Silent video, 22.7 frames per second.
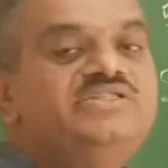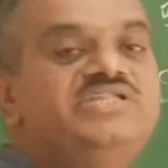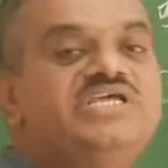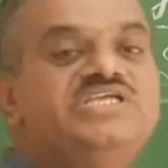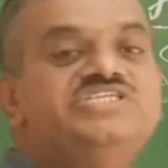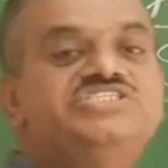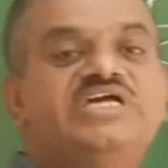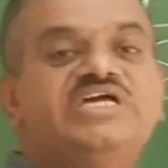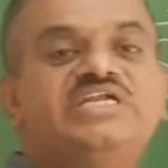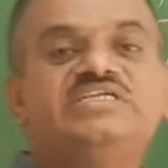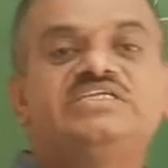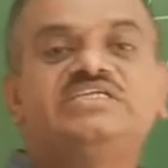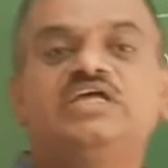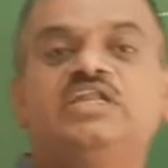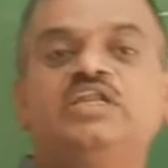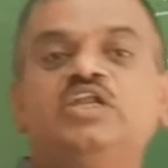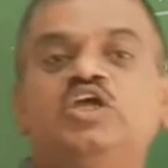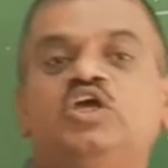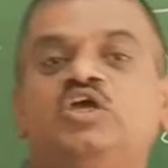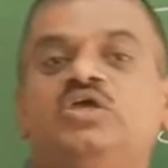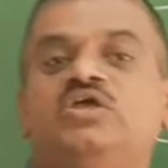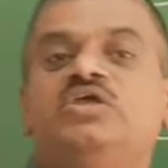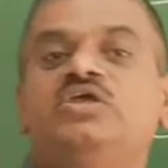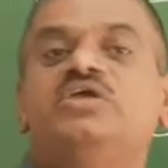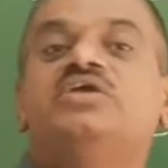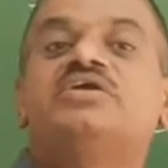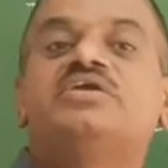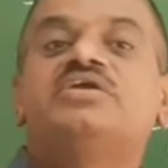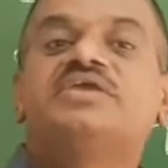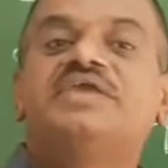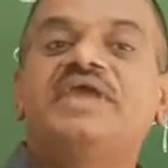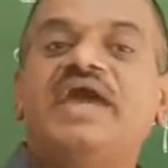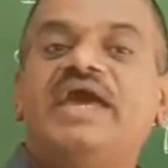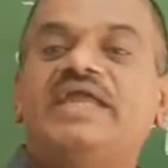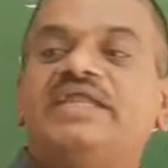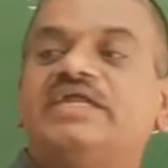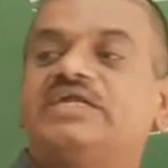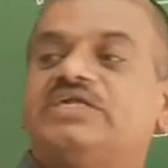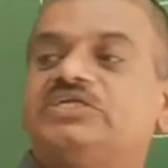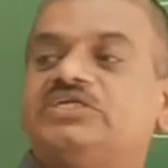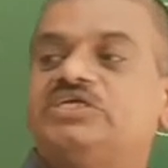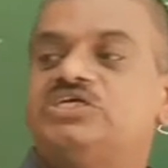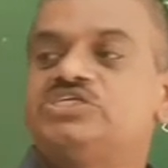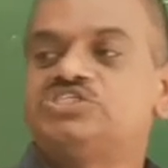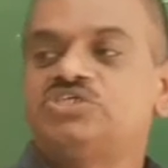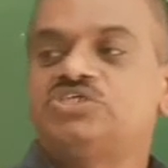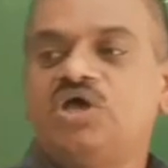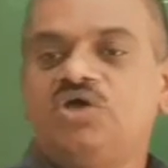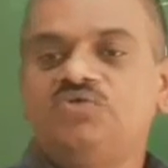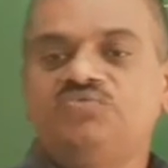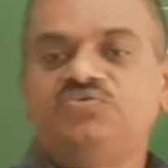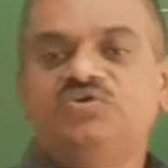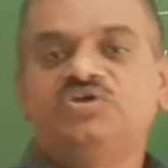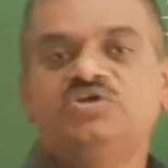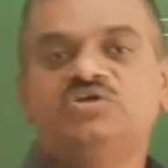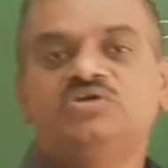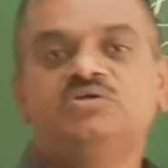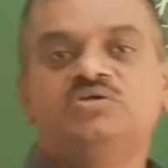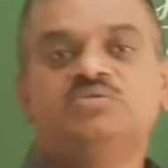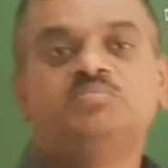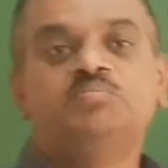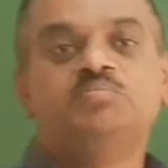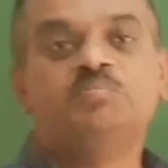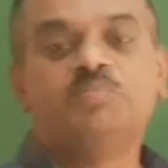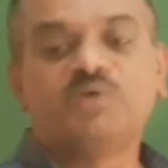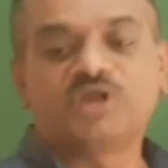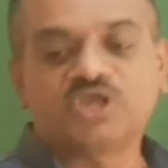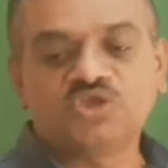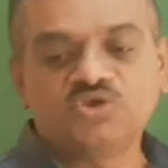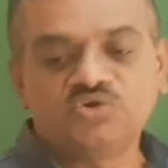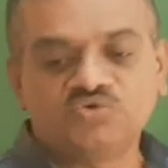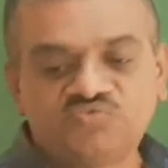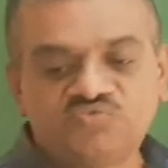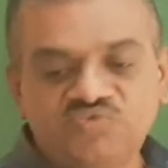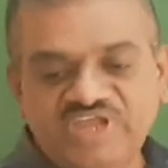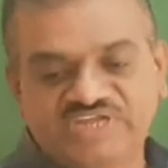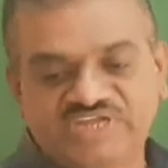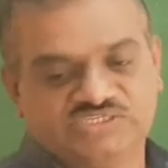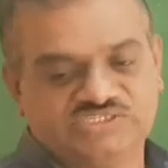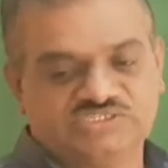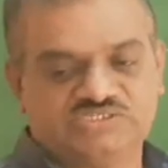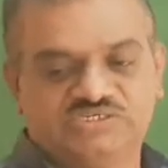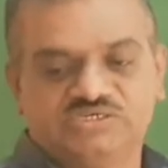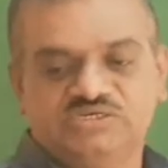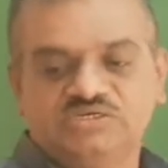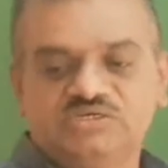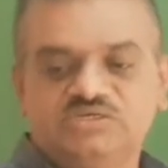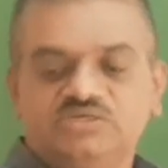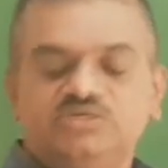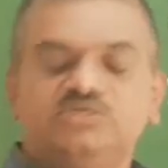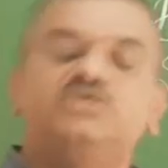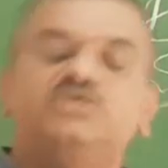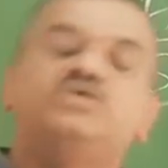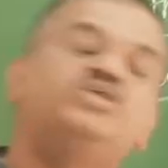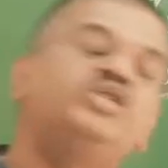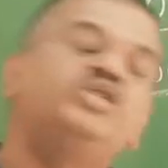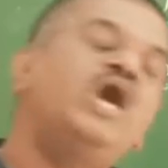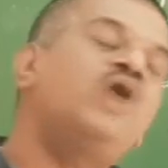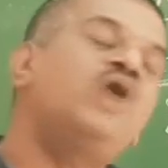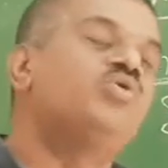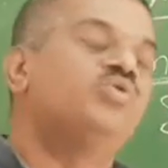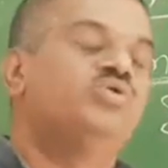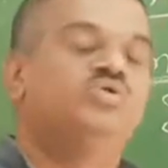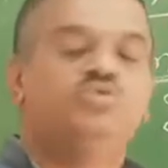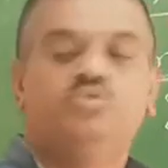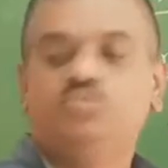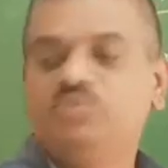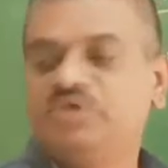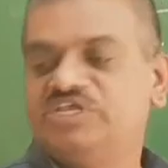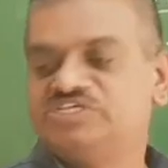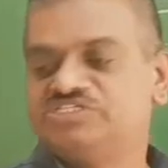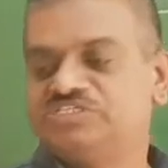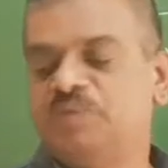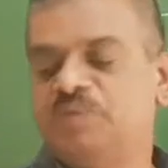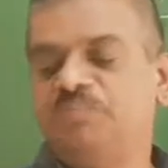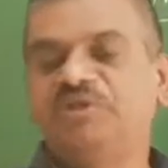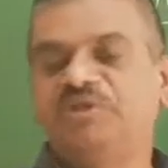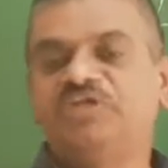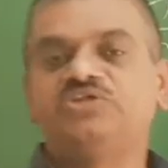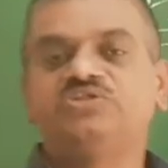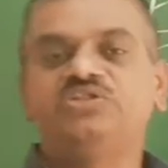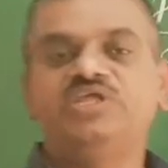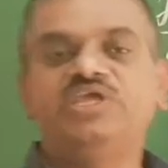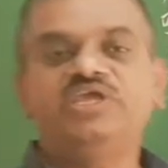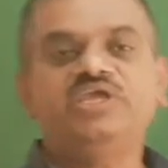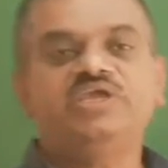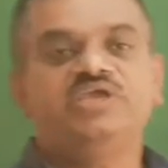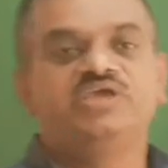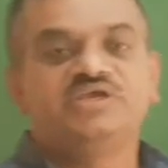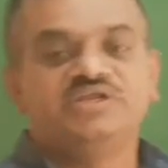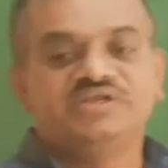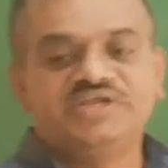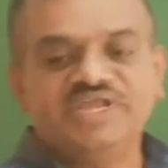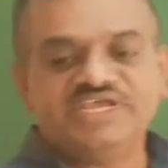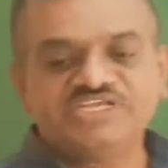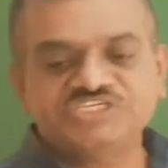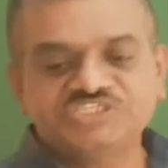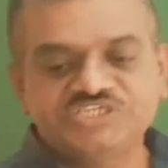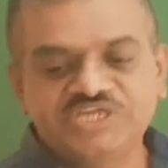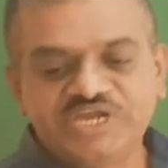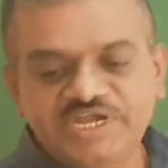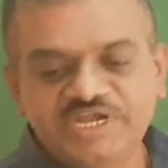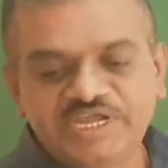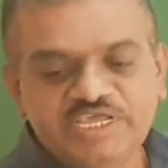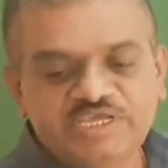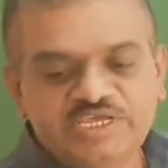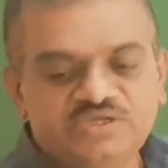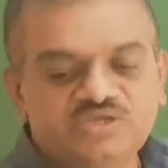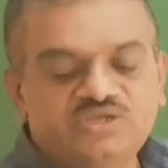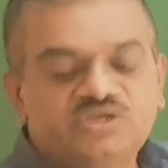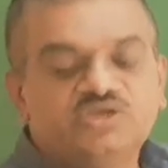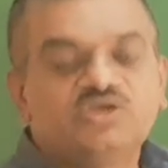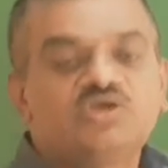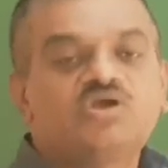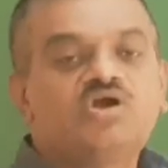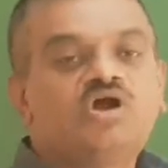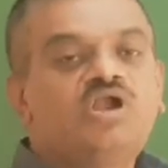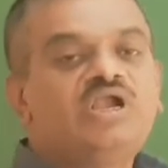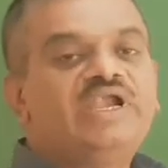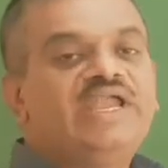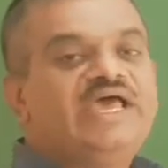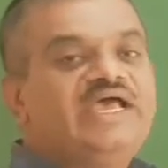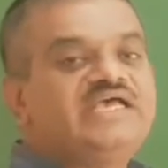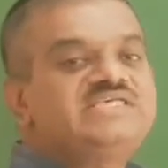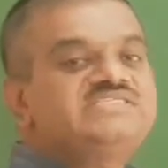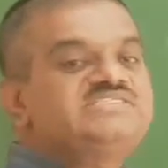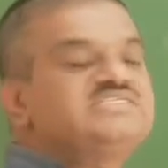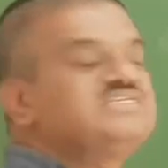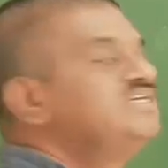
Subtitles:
the general characters of bryophytes. Now we step into the next study called as